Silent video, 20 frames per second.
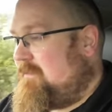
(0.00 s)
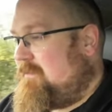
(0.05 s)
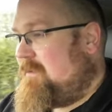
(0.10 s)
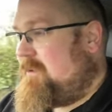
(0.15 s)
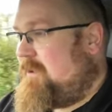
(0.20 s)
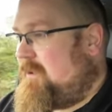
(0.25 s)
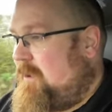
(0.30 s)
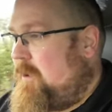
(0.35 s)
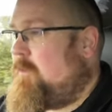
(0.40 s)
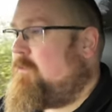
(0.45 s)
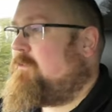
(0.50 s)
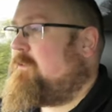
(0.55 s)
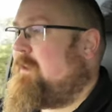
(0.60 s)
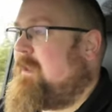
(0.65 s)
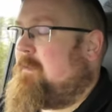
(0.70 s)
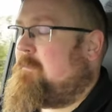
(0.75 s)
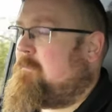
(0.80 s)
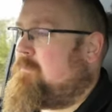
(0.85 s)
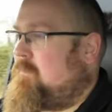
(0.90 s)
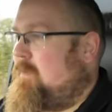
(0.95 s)
hugely
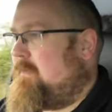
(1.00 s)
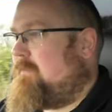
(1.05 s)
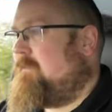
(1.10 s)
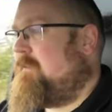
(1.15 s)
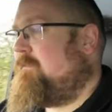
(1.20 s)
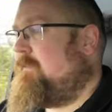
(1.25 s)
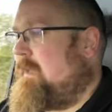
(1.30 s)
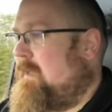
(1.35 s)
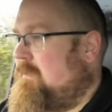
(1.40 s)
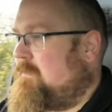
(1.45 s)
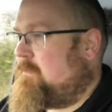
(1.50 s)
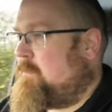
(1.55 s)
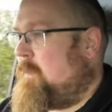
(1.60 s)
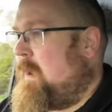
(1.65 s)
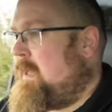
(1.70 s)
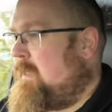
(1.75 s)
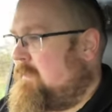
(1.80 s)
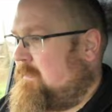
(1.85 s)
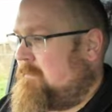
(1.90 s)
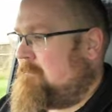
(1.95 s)
impressive as
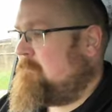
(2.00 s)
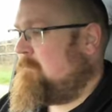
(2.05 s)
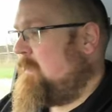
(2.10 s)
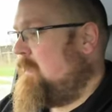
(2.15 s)
well.